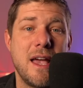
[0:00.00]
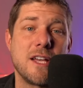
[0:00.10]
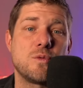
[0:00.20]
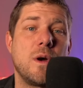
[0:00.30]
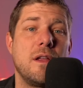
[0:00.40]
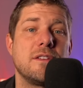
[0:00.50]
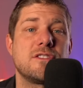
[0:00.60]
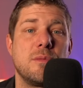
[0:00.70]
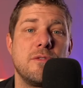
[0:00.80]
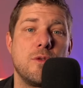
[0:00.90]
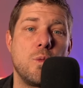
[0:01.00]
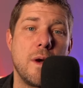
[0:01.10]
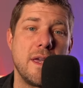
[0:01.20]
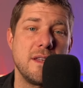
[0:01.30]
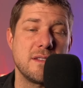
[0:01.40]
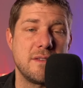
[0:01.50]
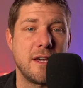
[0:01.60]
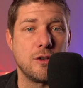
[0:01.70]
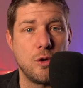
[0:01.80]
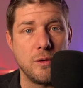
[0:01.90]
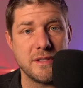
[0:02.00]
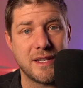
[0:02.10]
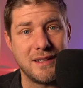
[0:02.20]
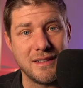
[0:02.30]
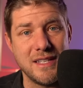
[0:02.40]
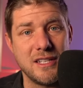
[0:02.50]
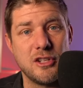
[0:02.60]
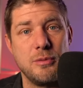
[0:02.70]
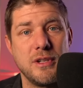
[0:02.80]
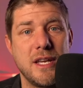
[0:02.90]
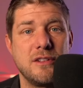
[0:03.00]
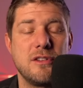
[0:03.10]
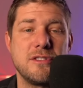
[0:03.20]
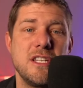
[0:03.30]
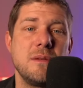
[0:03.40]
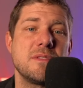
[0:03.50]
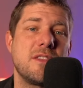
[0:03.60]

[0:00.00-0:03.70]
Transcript: as well as some of the ways that goalies can lead and communicate to their teams.